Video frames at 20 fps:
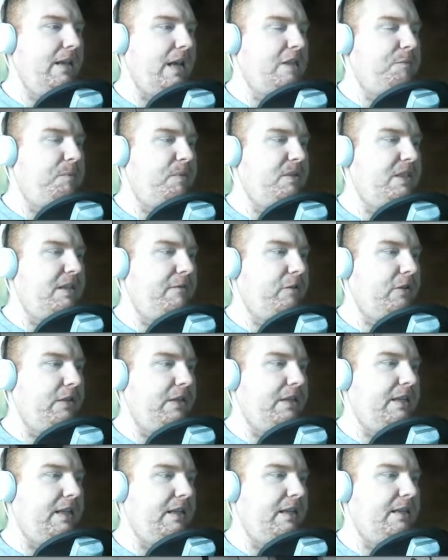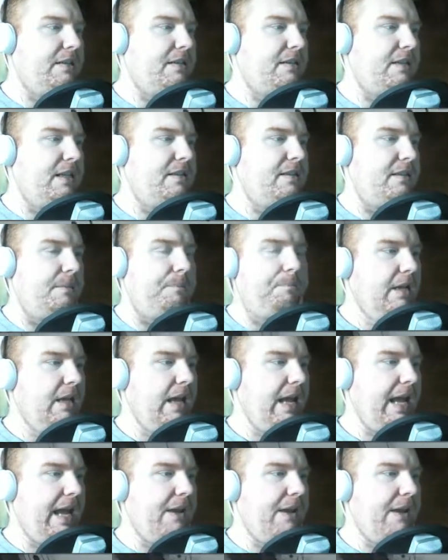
I specifically did this. Is a, I,